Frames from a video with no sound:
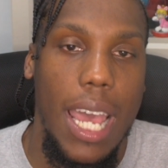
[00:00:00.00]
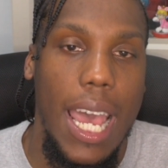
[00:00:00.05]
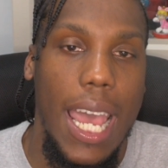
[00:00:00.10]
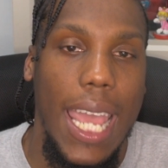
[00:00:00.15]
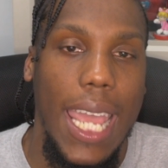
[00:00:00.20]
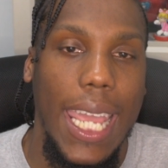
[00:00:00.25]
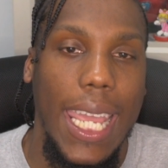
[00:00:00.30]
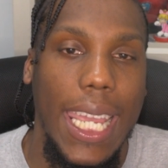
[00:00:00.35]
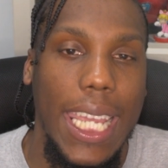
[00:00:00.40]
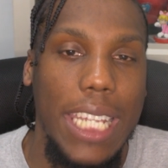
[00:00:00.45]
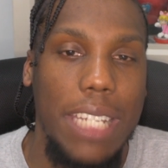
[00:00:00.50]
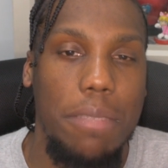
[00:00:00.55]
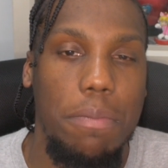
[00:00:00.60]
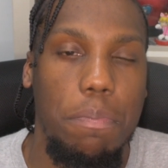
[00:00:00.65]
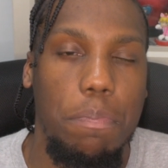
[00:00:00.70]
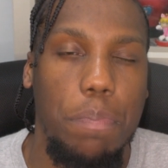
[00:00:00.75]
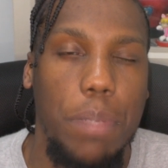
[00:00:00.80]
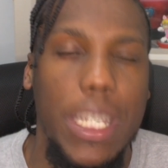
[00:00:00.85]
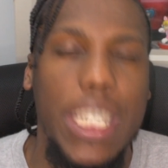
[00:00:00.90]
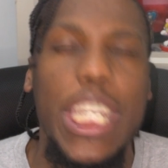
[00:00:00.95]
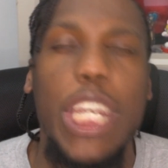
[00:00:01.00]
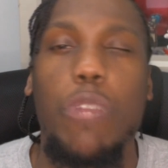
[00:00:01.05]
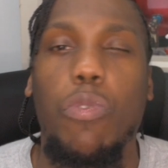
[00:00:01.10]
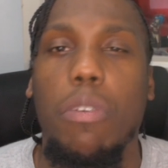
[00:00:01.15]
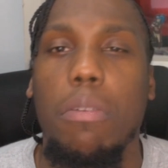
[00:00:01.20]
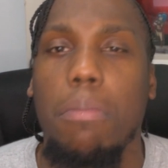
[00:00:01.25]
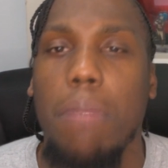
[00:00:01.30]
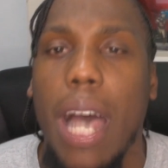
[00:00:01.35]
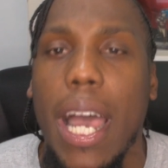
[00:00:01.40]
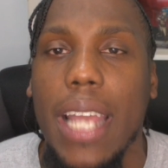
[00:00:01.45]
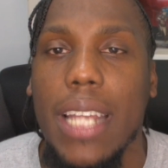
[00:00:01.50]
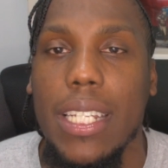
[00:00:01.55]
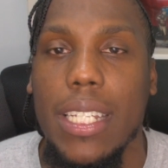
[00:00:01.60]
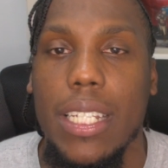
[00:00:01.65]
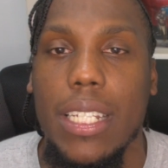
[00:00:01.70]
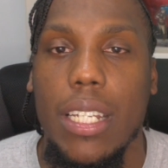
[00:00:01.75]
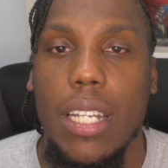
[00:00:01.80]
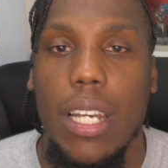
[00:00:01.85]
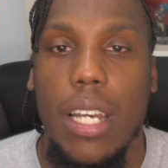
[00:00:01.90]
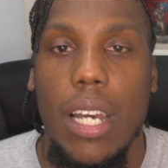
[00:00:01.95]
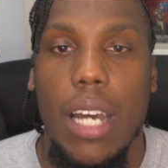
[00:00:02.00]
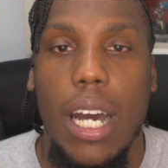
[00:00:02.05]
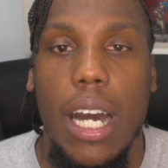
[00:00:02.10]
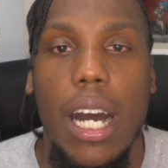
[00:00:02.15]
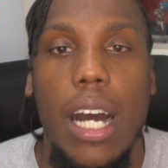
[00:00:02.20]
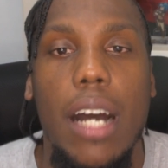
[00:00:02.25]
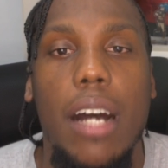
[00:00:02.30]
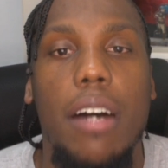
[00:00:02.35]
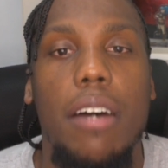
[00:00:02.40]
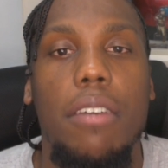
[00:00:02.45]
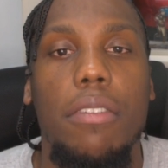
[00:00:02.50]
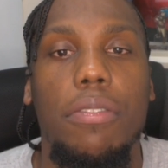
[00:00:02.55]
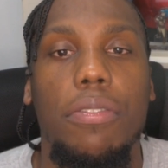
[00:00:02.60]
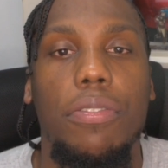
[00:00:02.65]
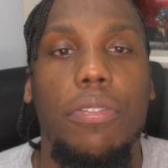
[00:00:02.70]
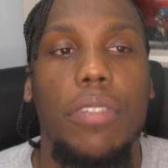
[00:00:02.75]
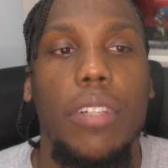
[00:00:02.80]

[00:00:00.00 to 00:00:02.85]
I hate being reminded of